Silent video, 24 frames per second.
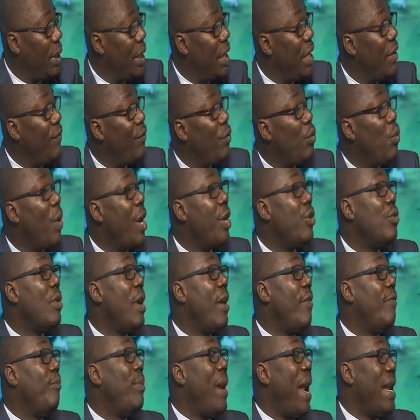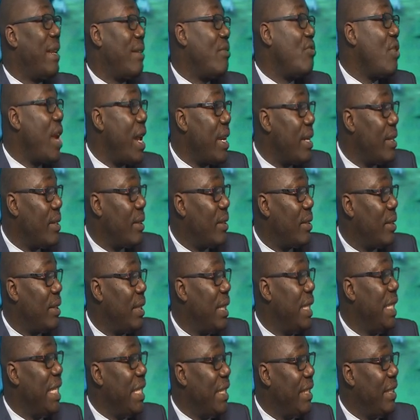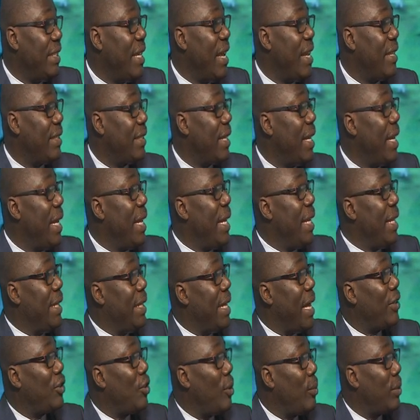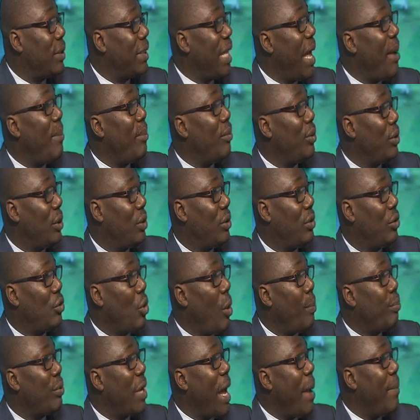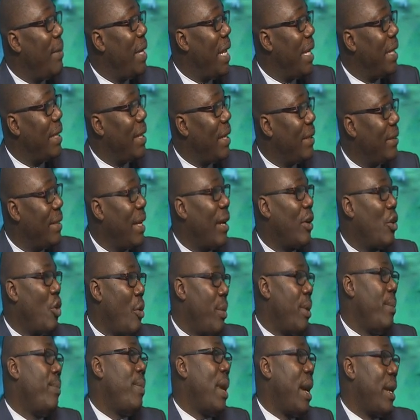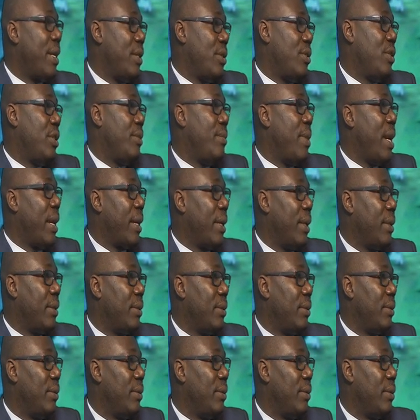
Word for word: Even when you have bad credits. These days, there are some subprime lenders that are coming back into the market.